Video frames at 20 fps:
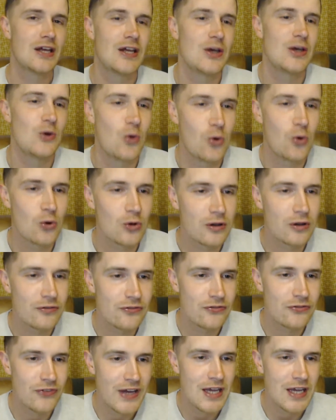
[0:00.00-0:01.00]
all the
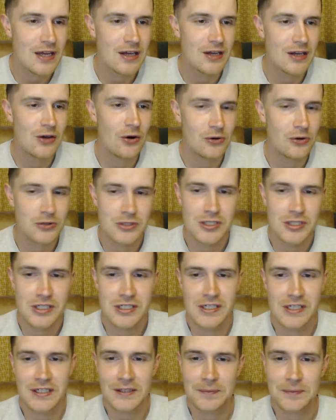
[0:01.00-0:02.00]
fake gods,
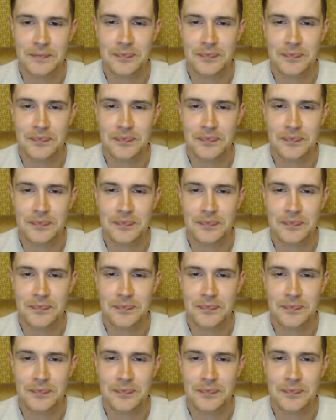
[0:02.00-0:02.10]
isn't he?